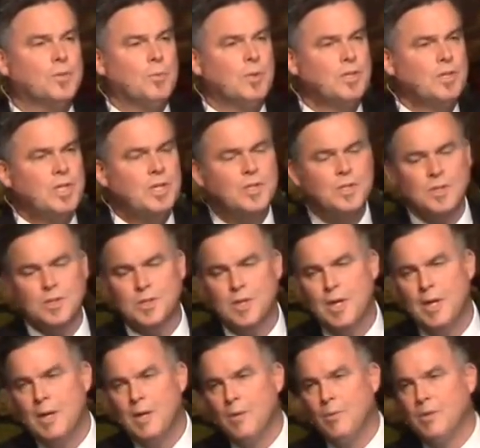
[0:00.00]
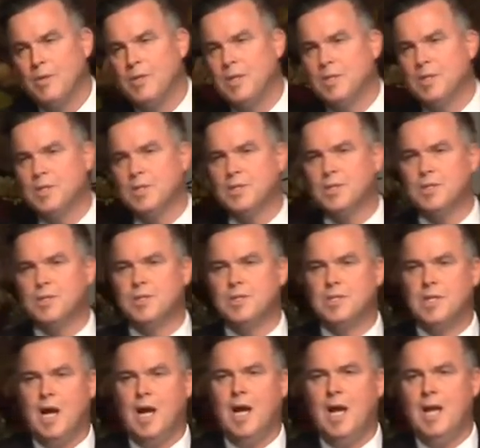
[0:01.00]
When Jesus, when Jesus
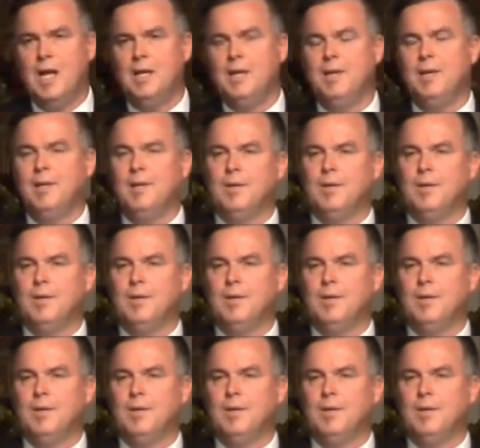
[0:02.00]
died,